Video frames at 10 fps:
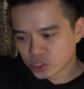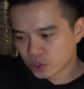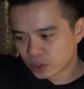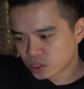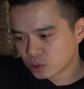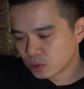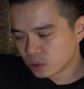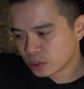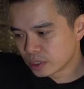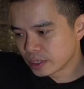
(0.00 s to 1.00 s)
so it's
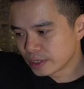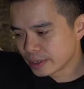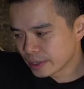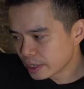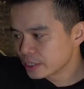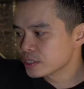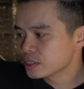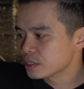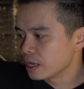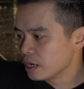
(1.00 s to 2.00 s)
all
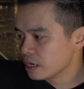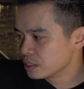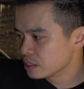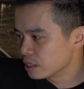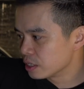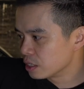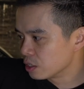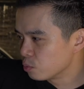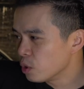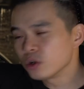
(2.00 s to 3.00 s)
nice and
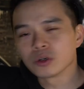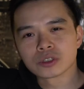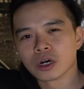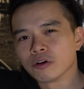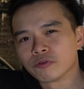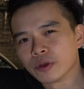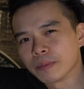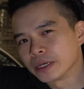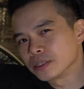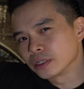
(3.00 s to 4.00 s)
well looked after,
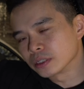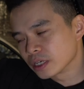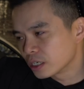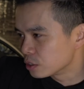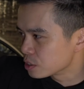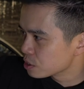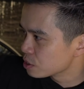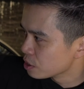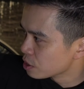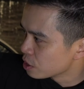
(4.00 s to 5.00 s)
basically,
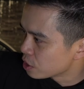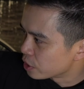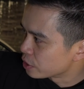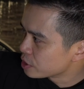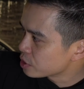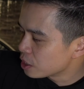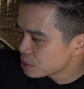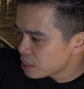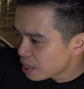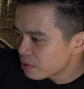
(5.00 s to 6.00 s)
because this
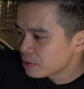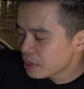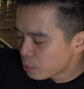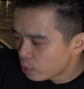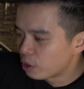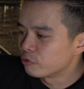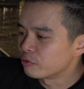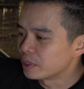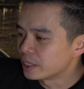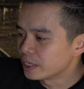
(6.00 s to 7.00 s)
car's done well
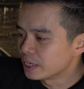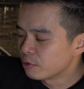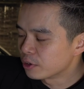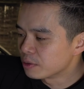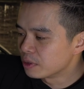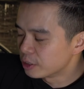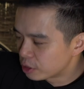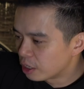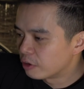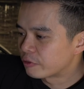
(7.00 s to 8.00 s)
for me and I want to
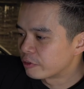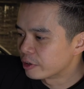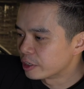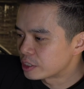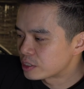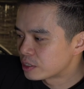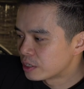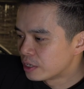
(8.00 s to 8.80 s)
look after it.